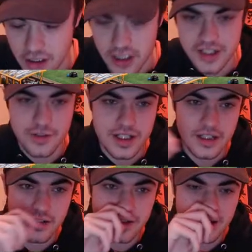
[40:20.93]
I
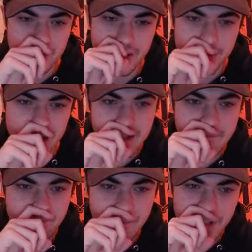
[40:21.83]
agree. I agree with that.
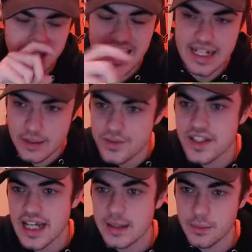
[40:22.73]
Again, it was a
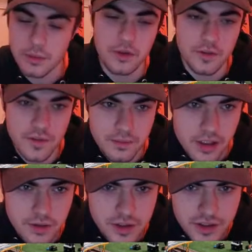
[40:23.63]
game we would have
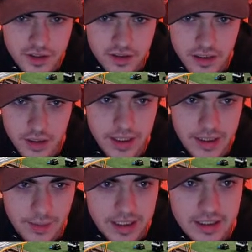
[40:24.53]
approached,
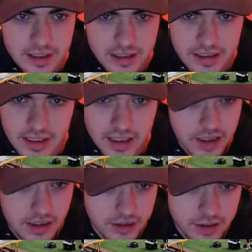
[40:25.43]
anyway,
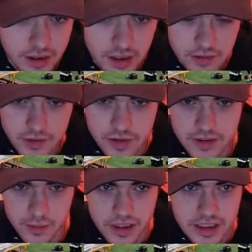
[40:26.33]
and tried
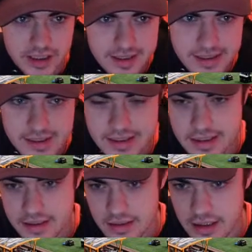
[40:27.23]
to win it
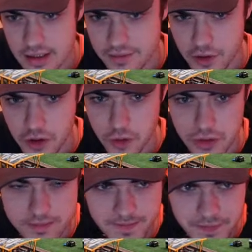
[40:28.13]
for sure.